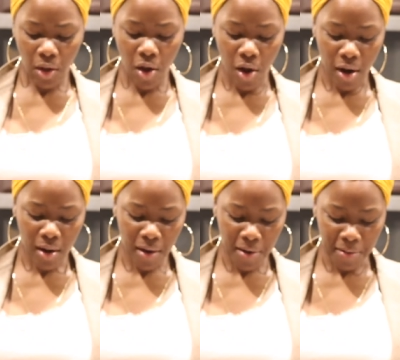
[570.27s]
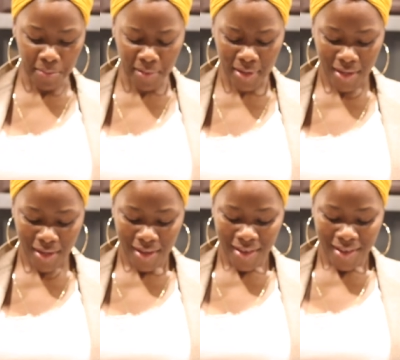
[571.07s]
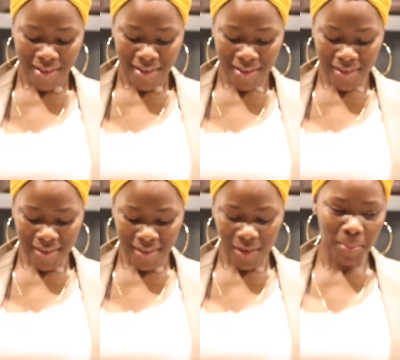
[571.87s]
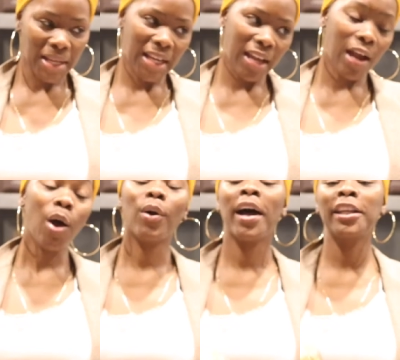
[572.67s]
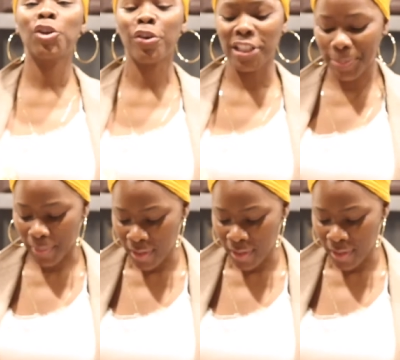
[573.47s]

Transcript: are, um, oh my God. Oh, Honeycrisp.